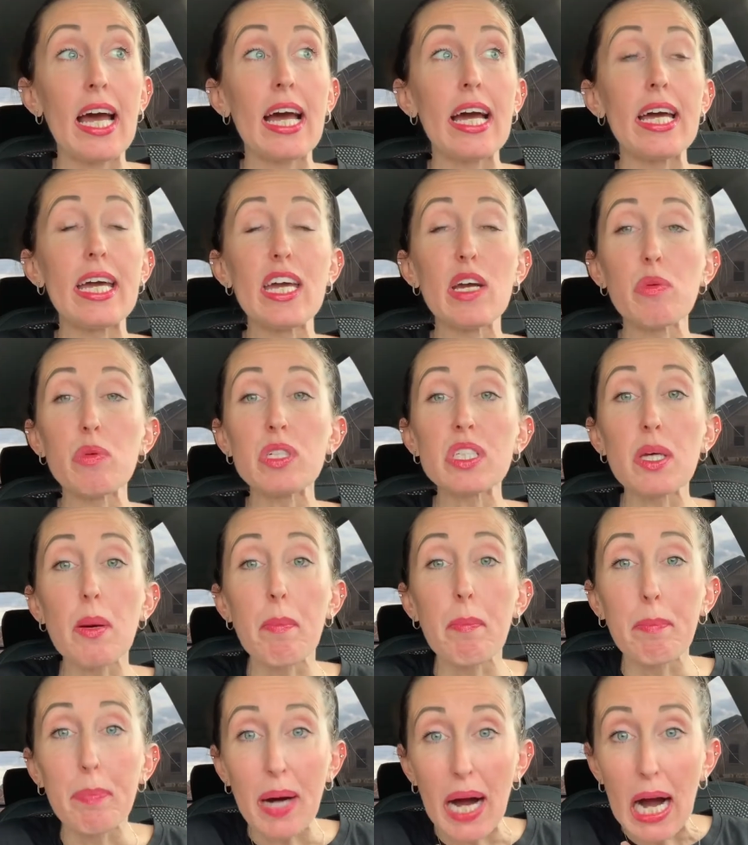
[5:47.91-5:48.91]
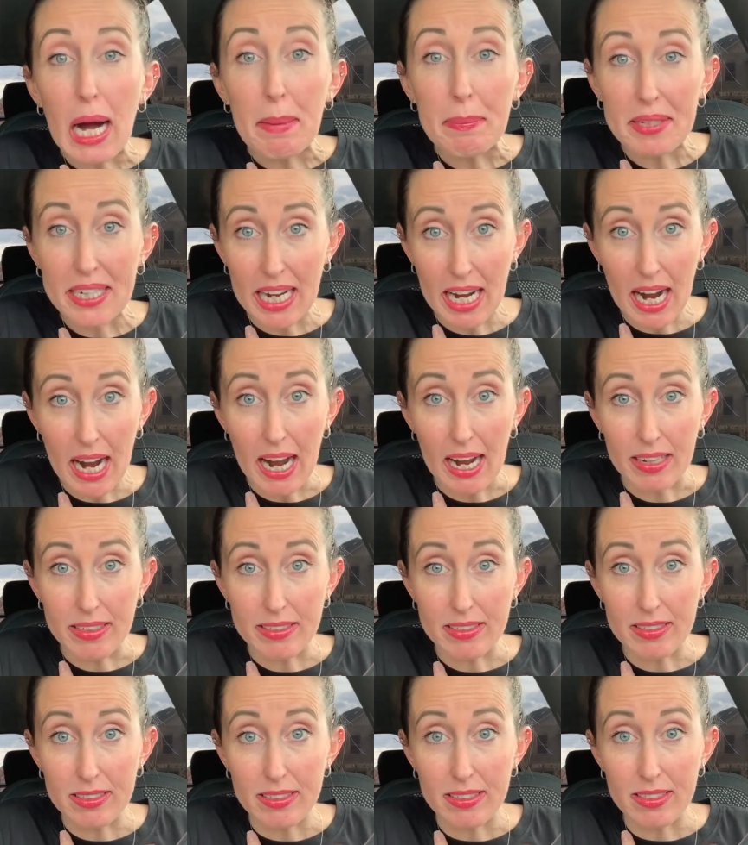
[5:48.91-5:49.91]
It was a
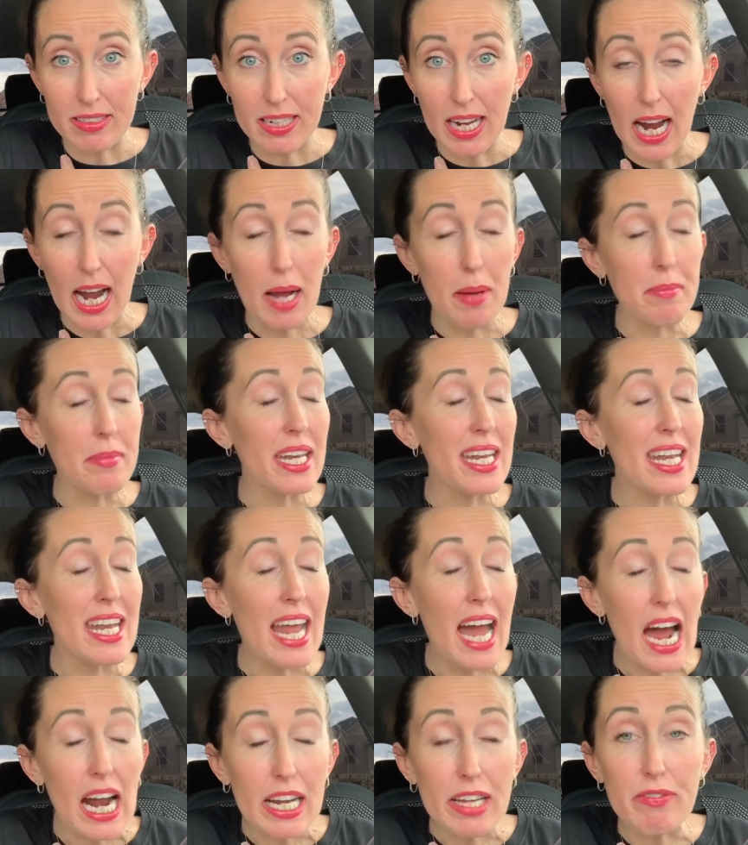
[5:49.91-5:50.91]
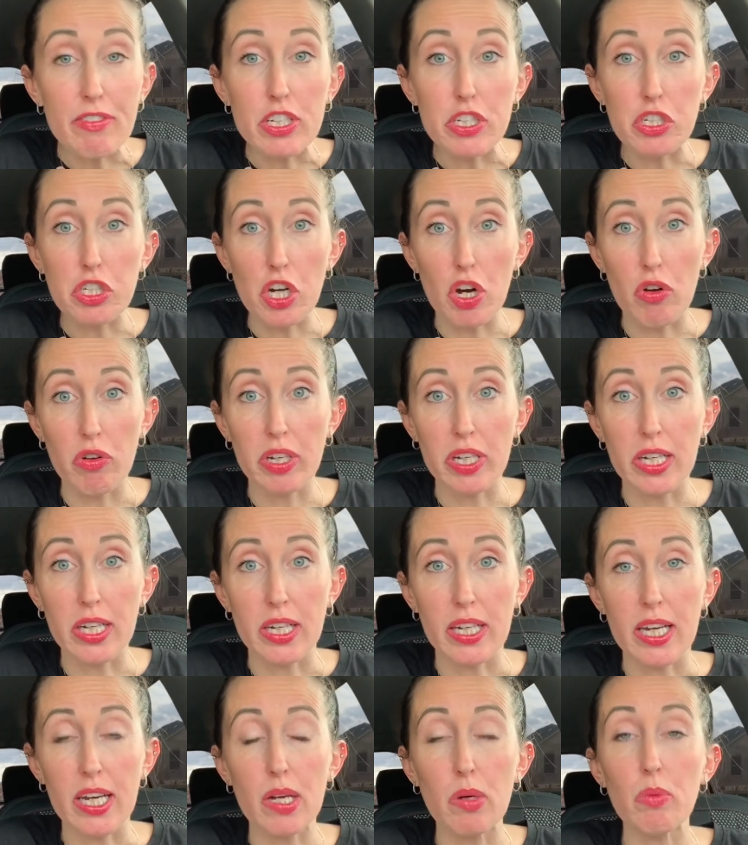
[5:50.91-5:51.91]
bobcat. I'm not even
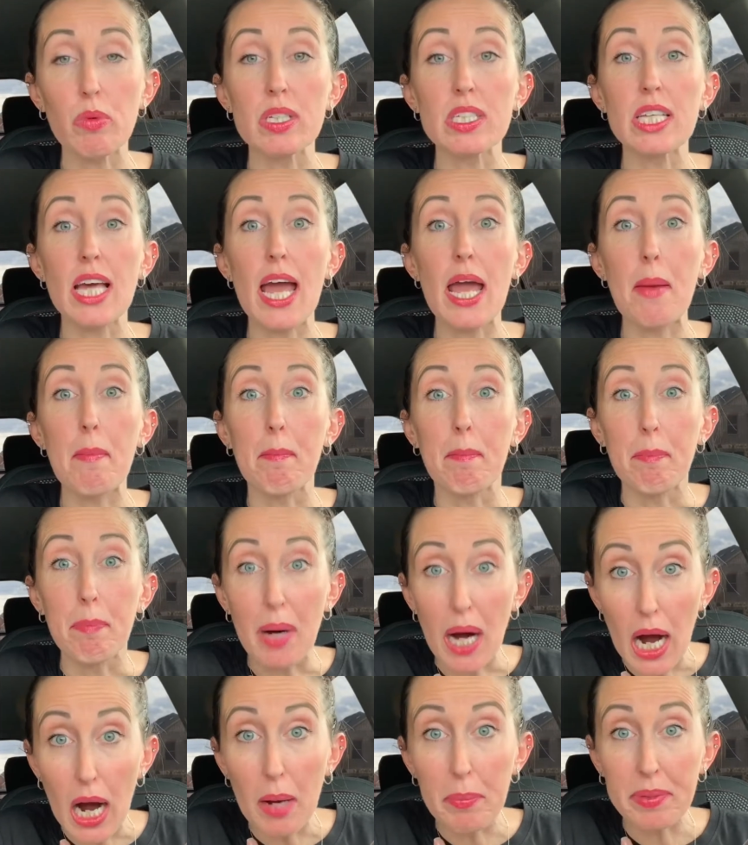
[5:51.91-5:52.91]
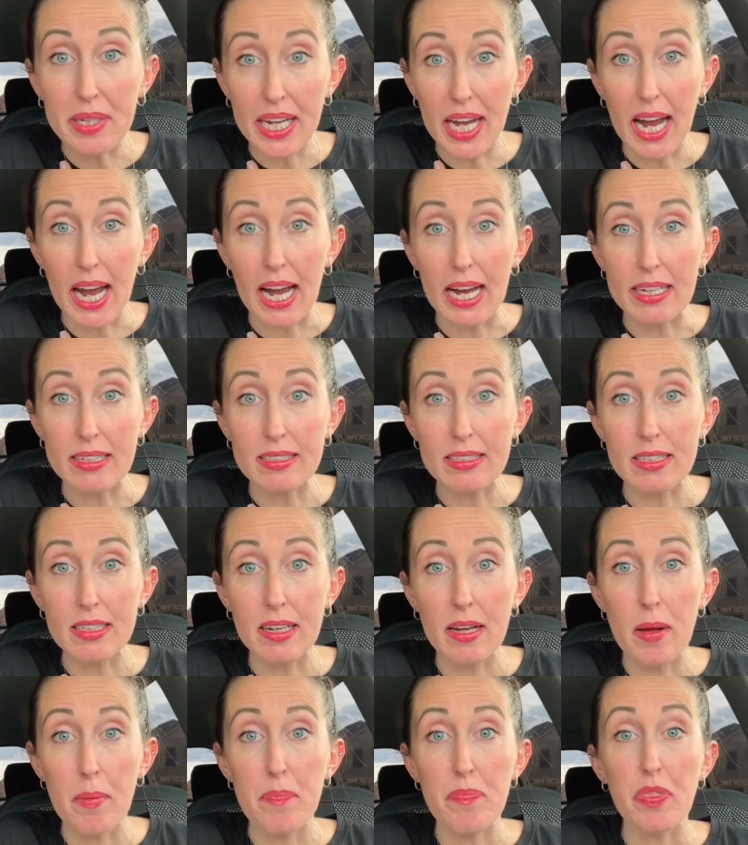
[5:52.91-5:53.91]
joking. It was a bobcat,
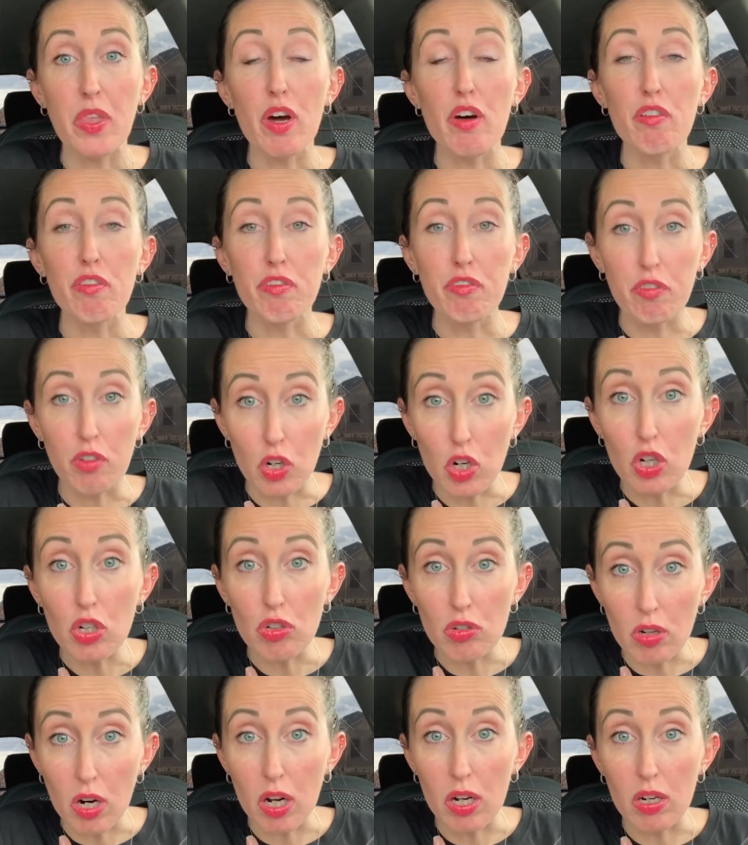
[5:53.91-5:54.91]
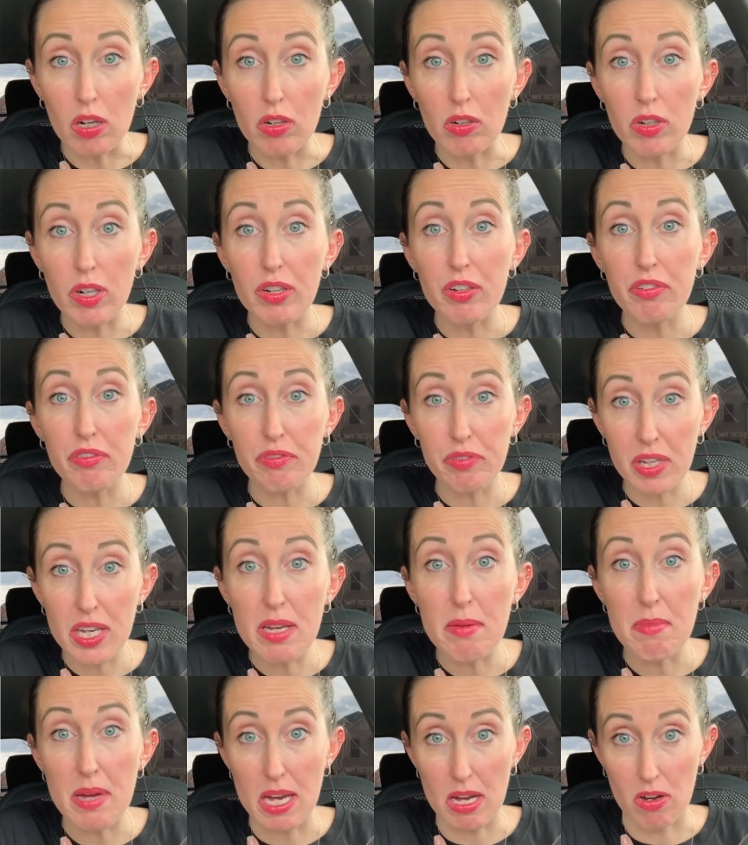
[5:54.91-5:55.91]
full-grown
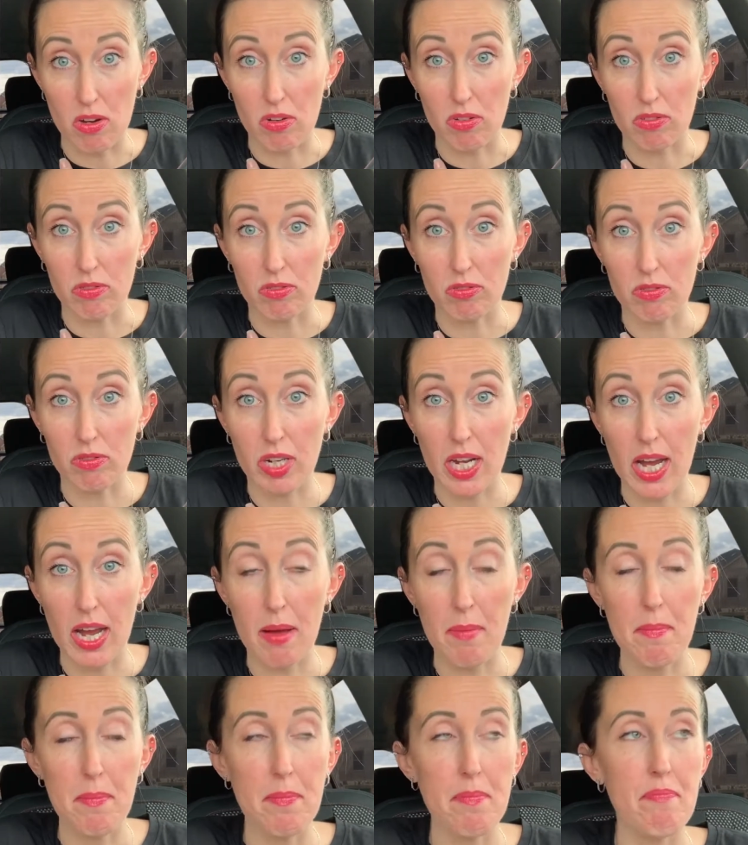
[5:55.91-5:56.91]
female, okay?